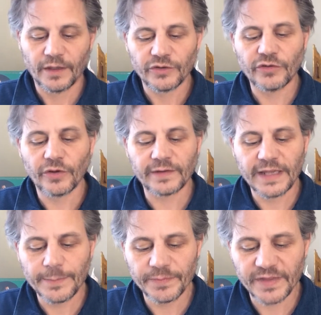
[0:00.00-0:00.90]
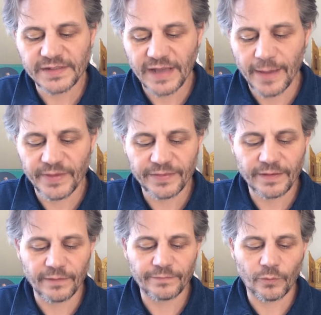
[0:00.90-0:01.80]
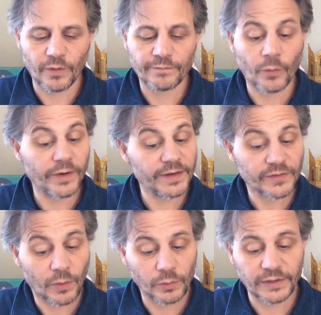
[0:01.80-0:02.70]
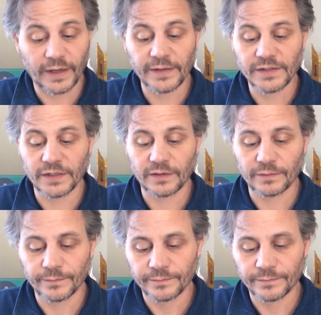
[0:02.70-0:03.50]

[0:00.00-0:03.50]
Ye shall keep the Sabbath, therefore, for it is holy unto you.